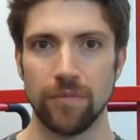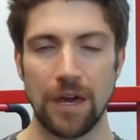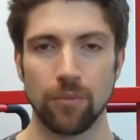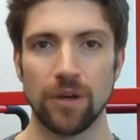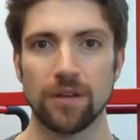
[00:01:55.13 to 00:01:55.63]

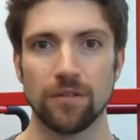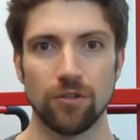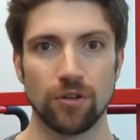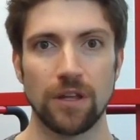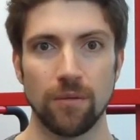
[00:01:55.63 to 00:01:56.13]
that way
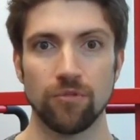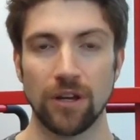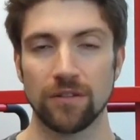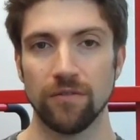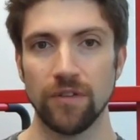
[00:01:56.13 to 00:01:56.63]
you'll get
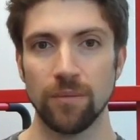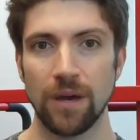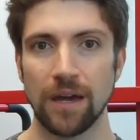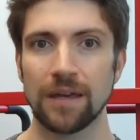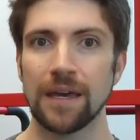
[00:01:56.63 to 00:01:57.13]
objective
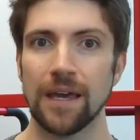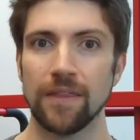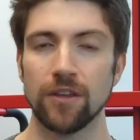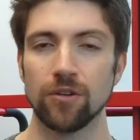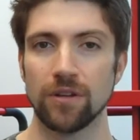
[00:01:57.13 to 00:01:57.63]
feedback,
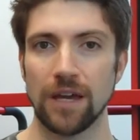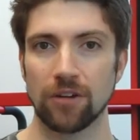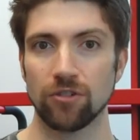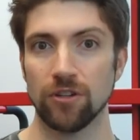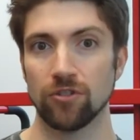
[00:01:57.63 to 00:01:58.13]
and then you can
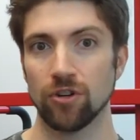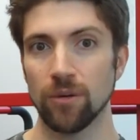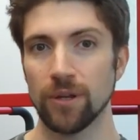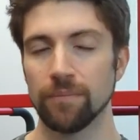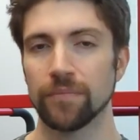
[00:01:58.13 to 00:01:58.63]
actually
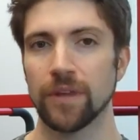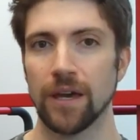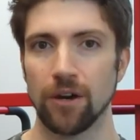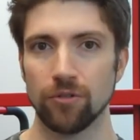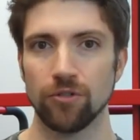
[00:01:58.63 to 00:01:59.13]
determine
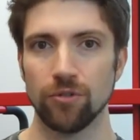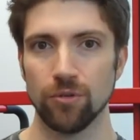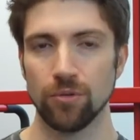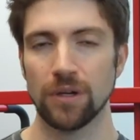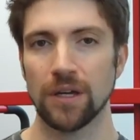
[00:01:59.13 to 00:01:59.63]
how
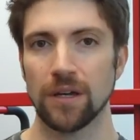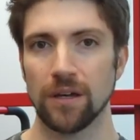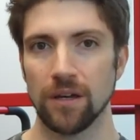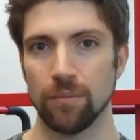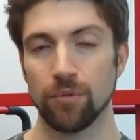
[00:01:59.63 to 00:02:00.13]
to
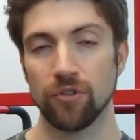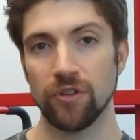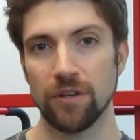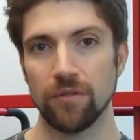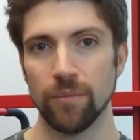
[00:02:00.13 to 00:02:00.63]

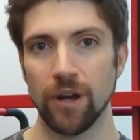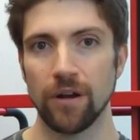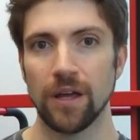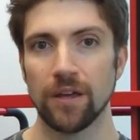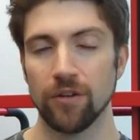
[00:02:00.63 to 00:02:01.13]
proceed from
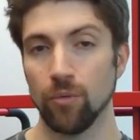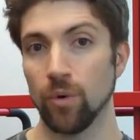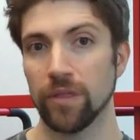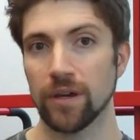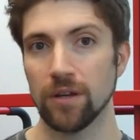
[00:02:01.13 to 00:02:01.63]
there.
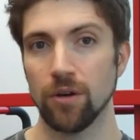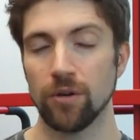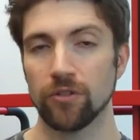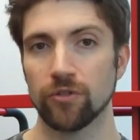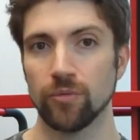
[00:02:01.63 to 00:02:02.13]
One thing I
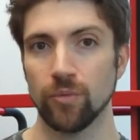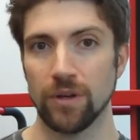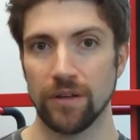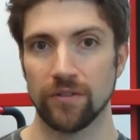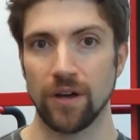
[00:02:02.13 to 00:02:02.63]
noticed when I